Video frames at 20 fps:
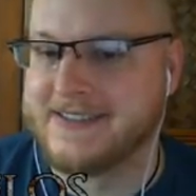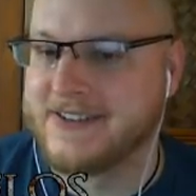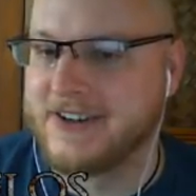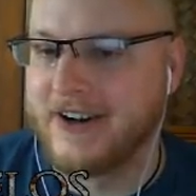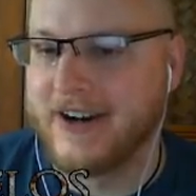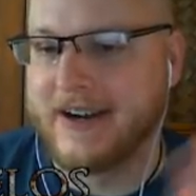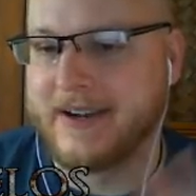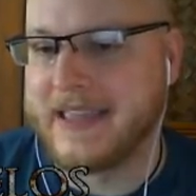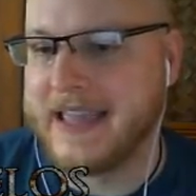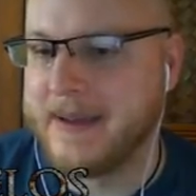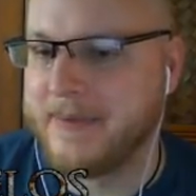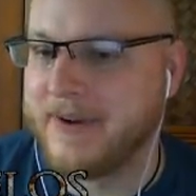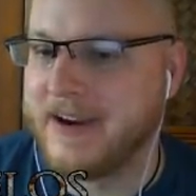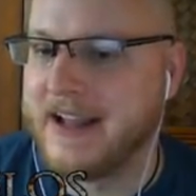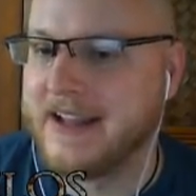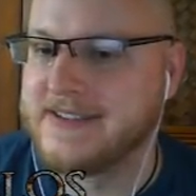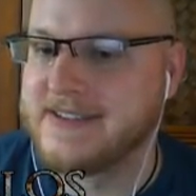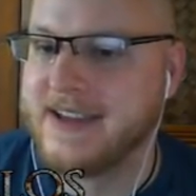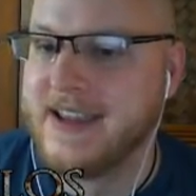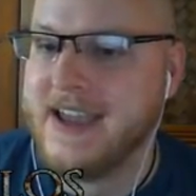Sorry, I can't
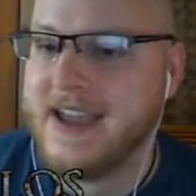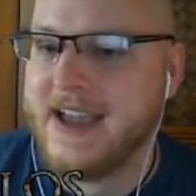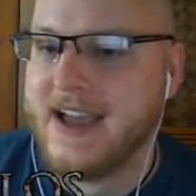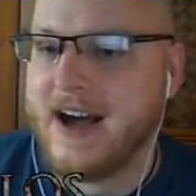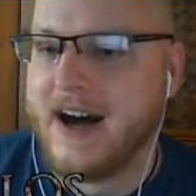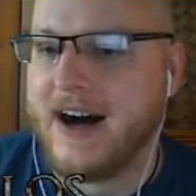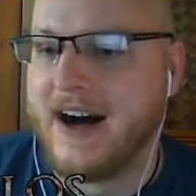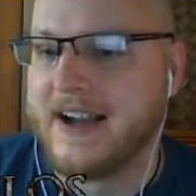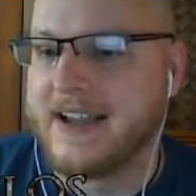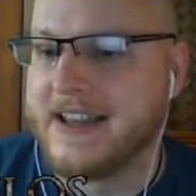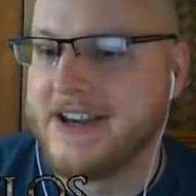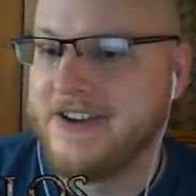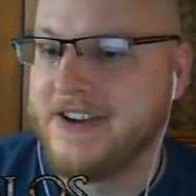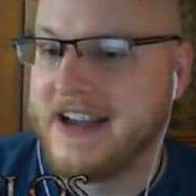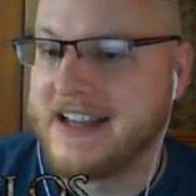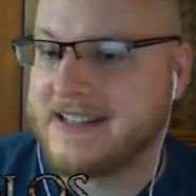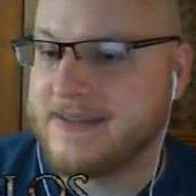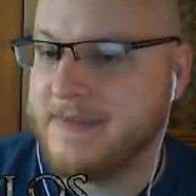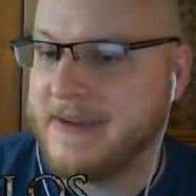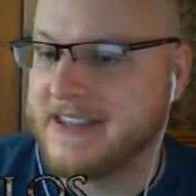pronounce it. Can you
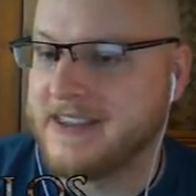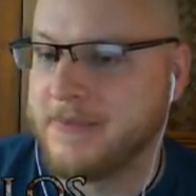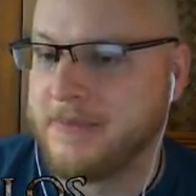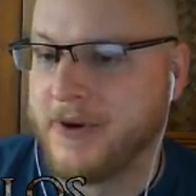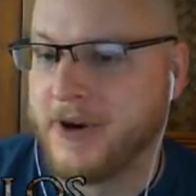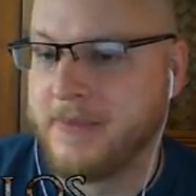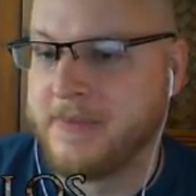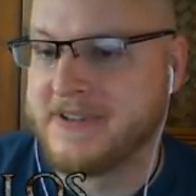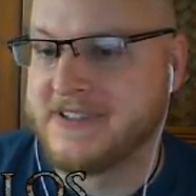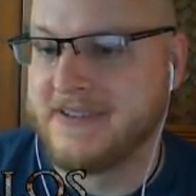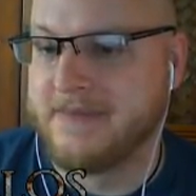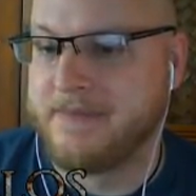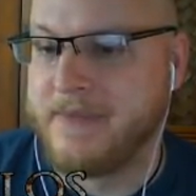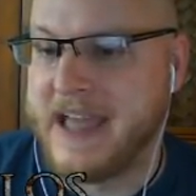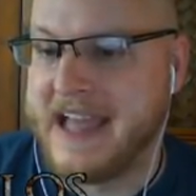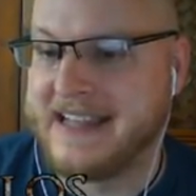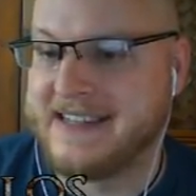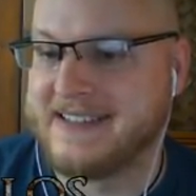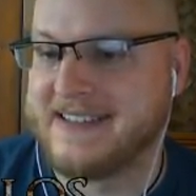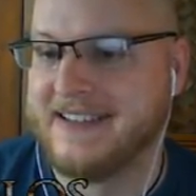ask about the purpose of
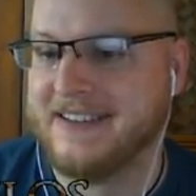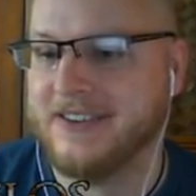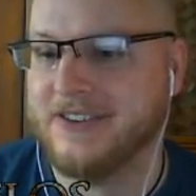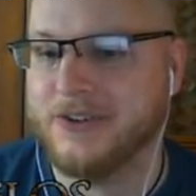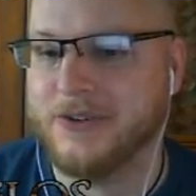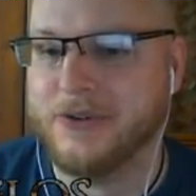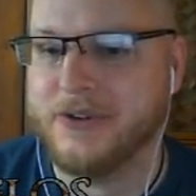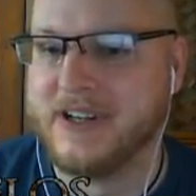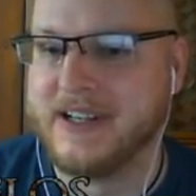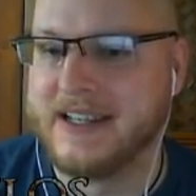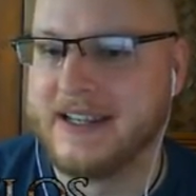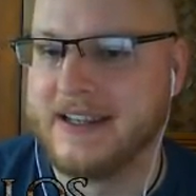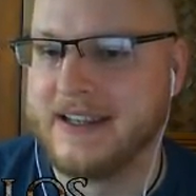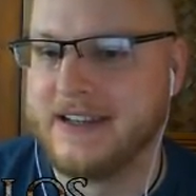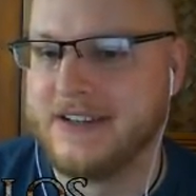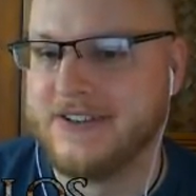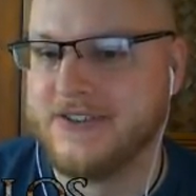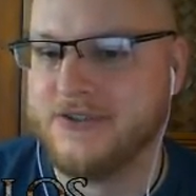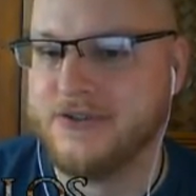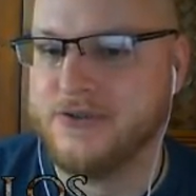pets and looting?
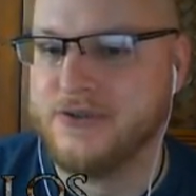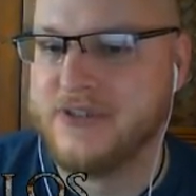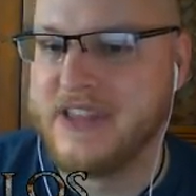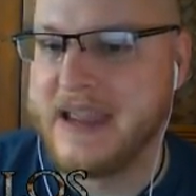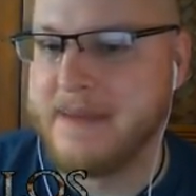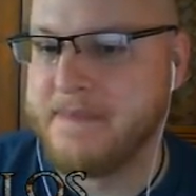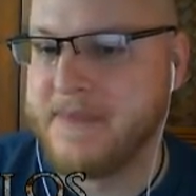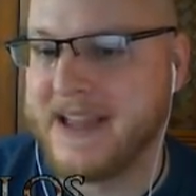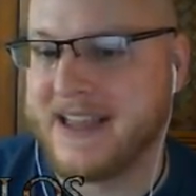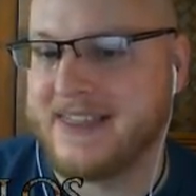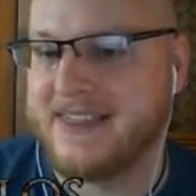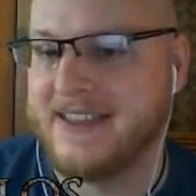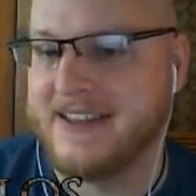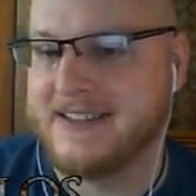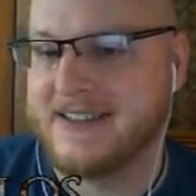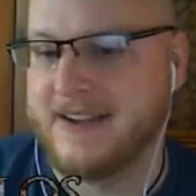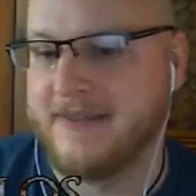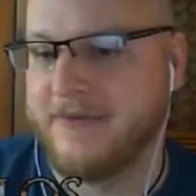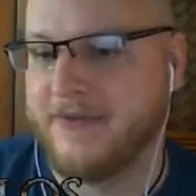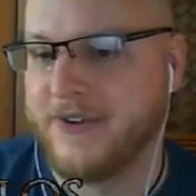Do they pick
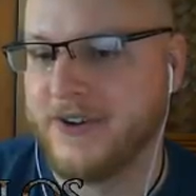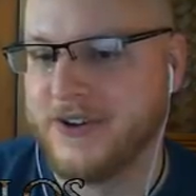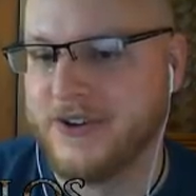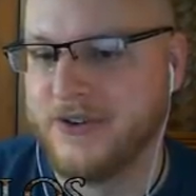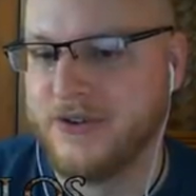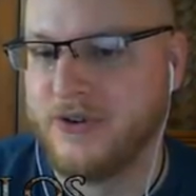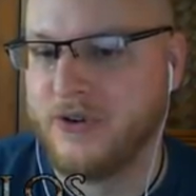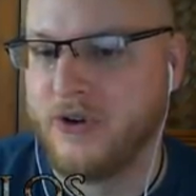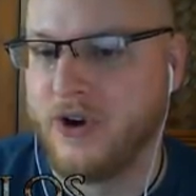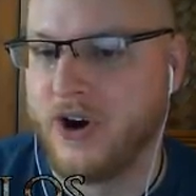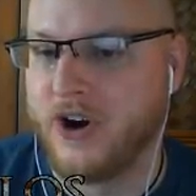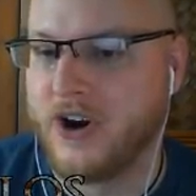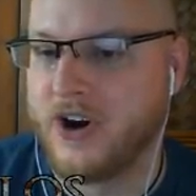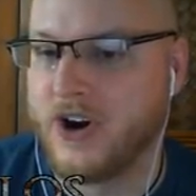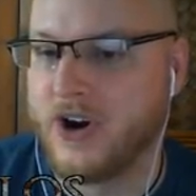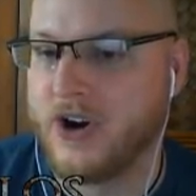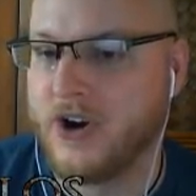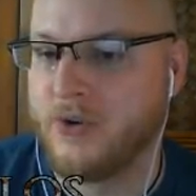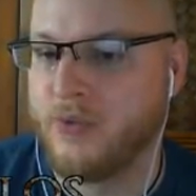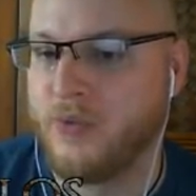things up for you,
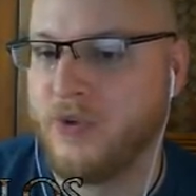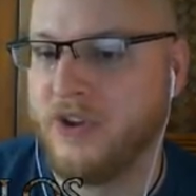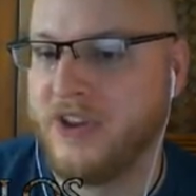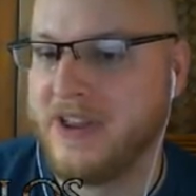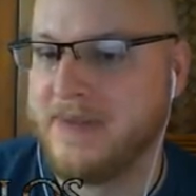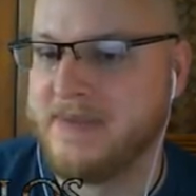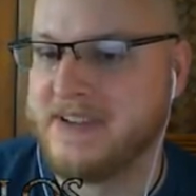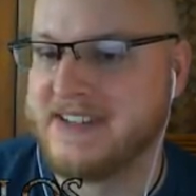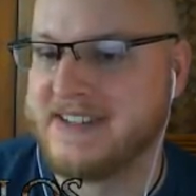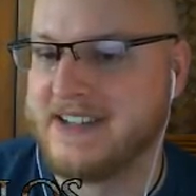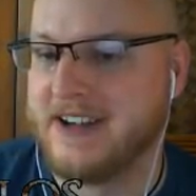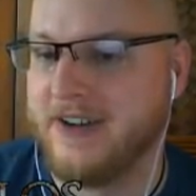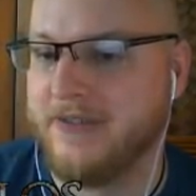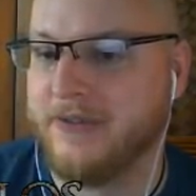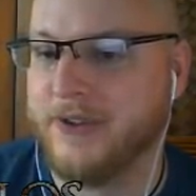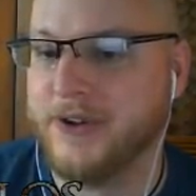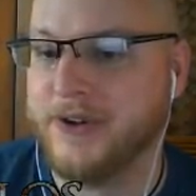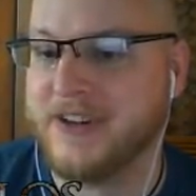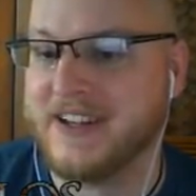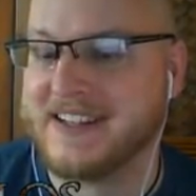or will they be
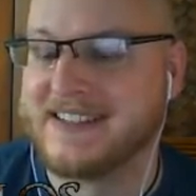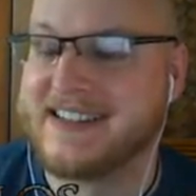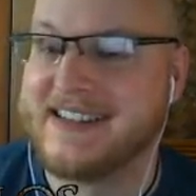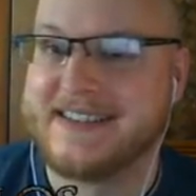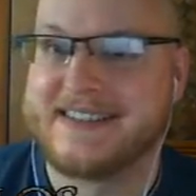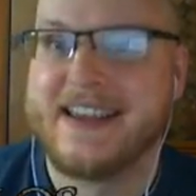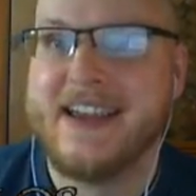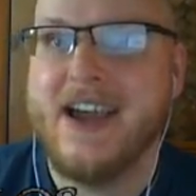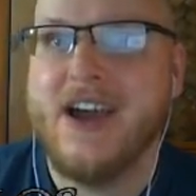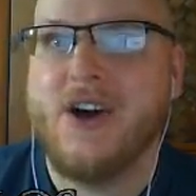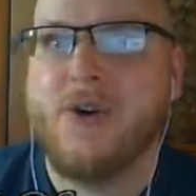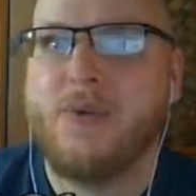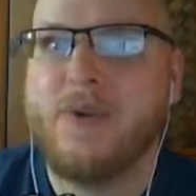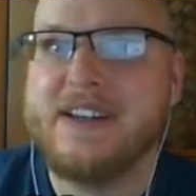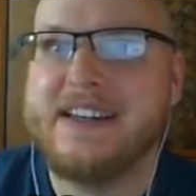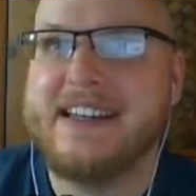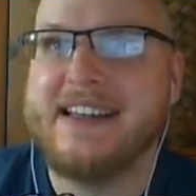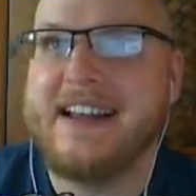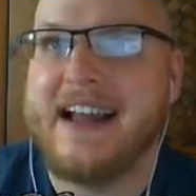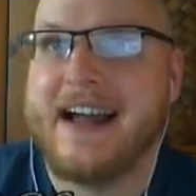self-looting? Since
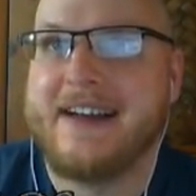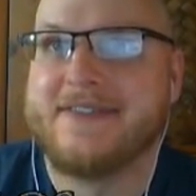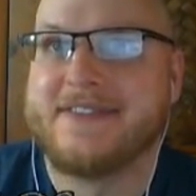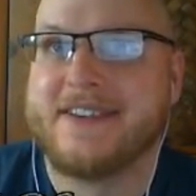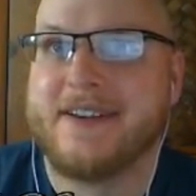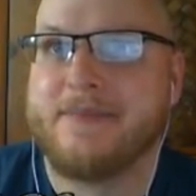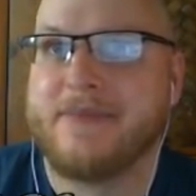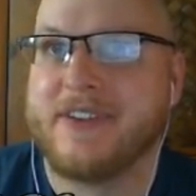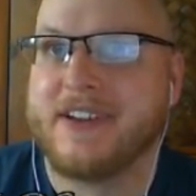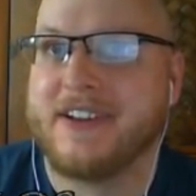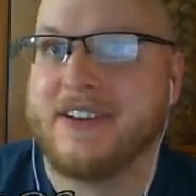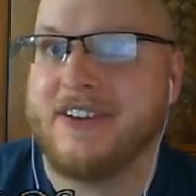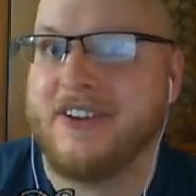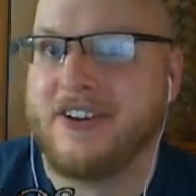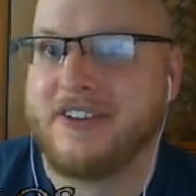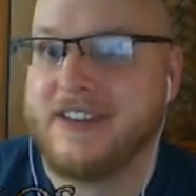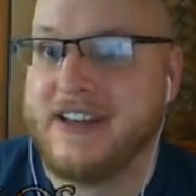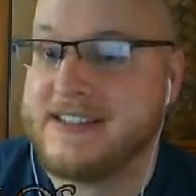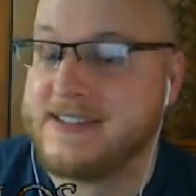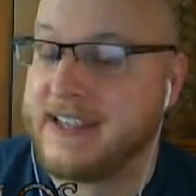we did have something
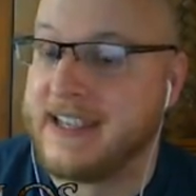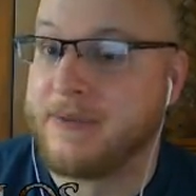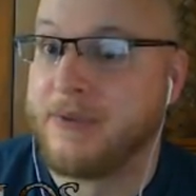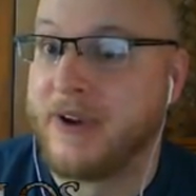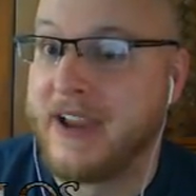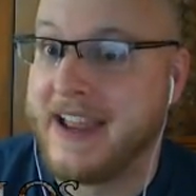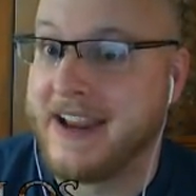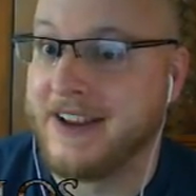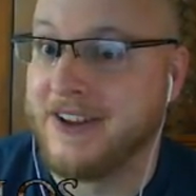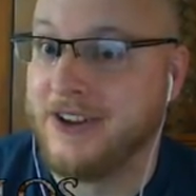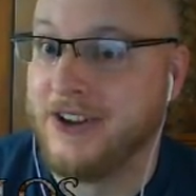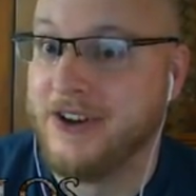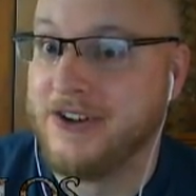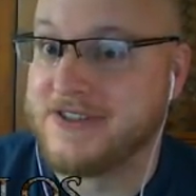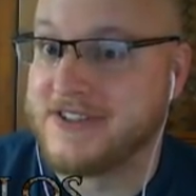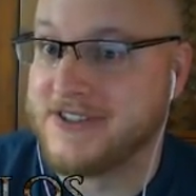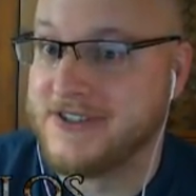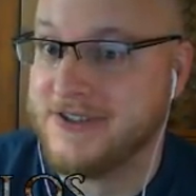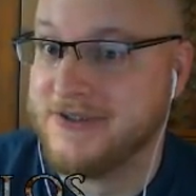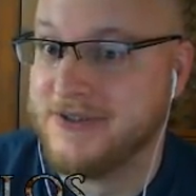along the lines like we're getting
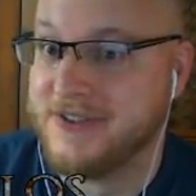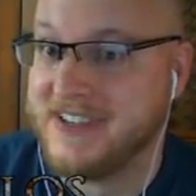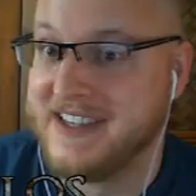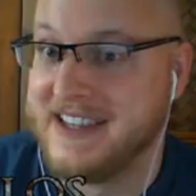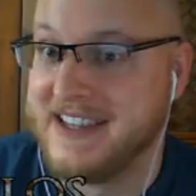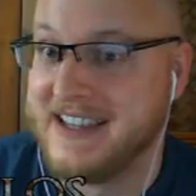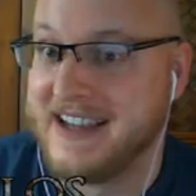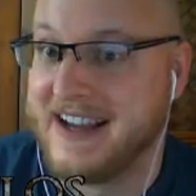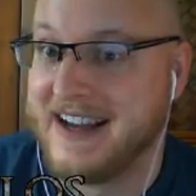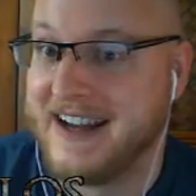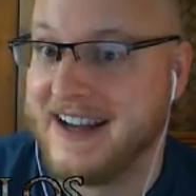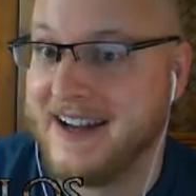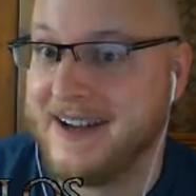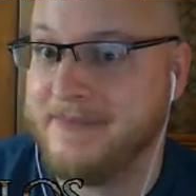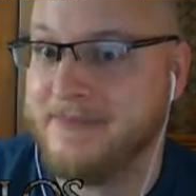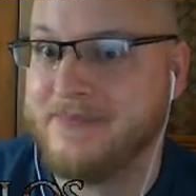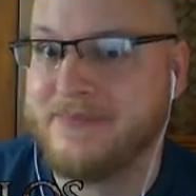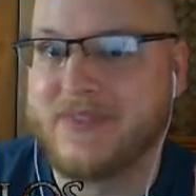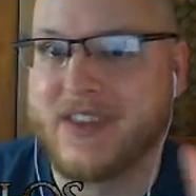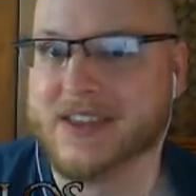close to
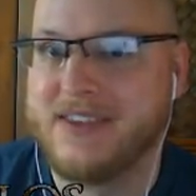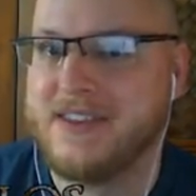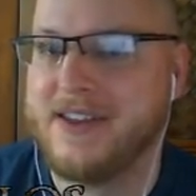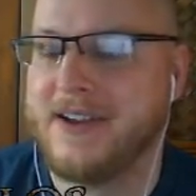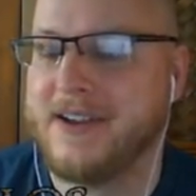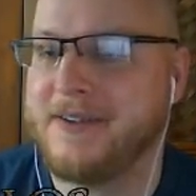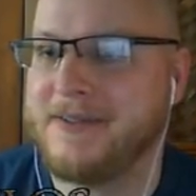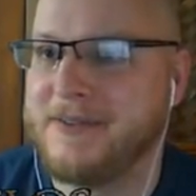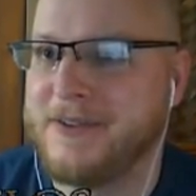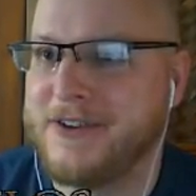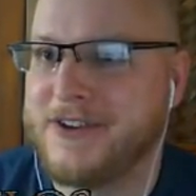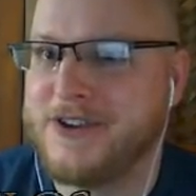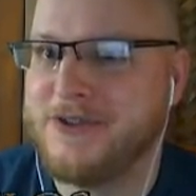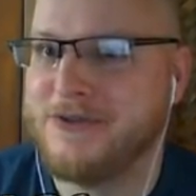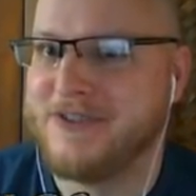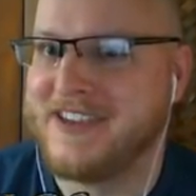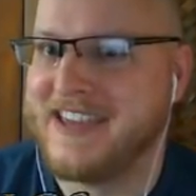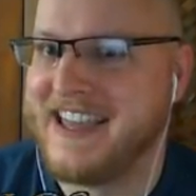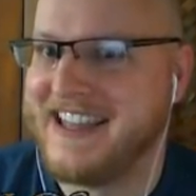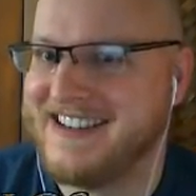the
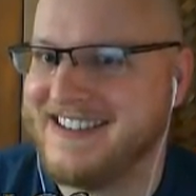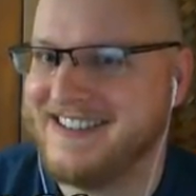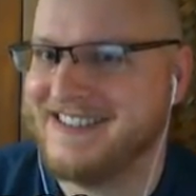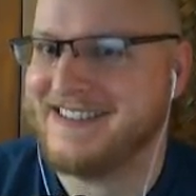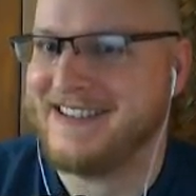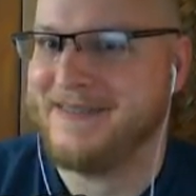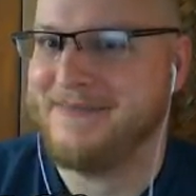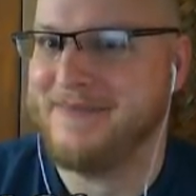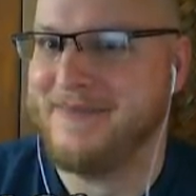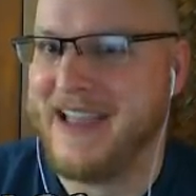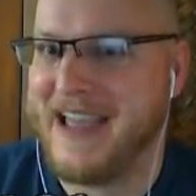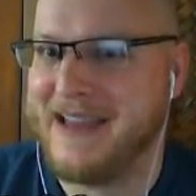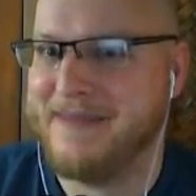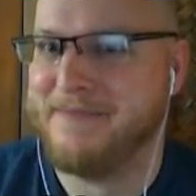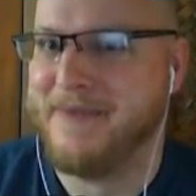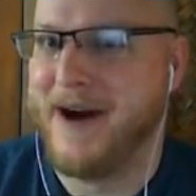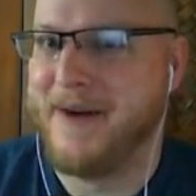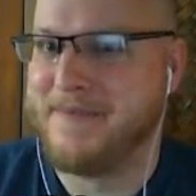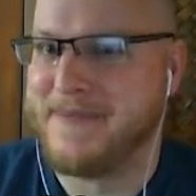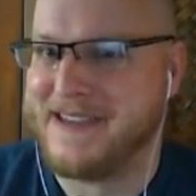cute kittens
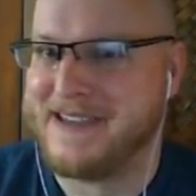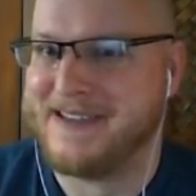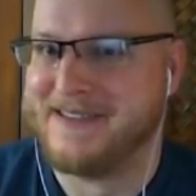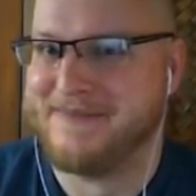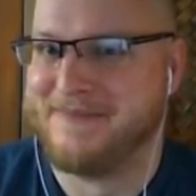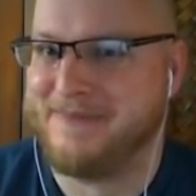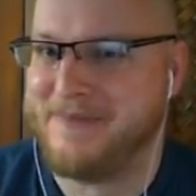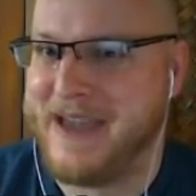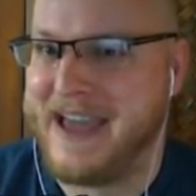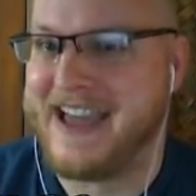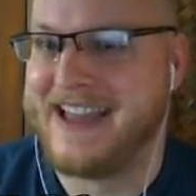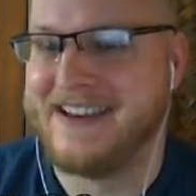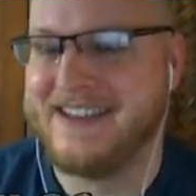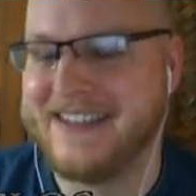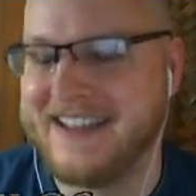and puppy pet.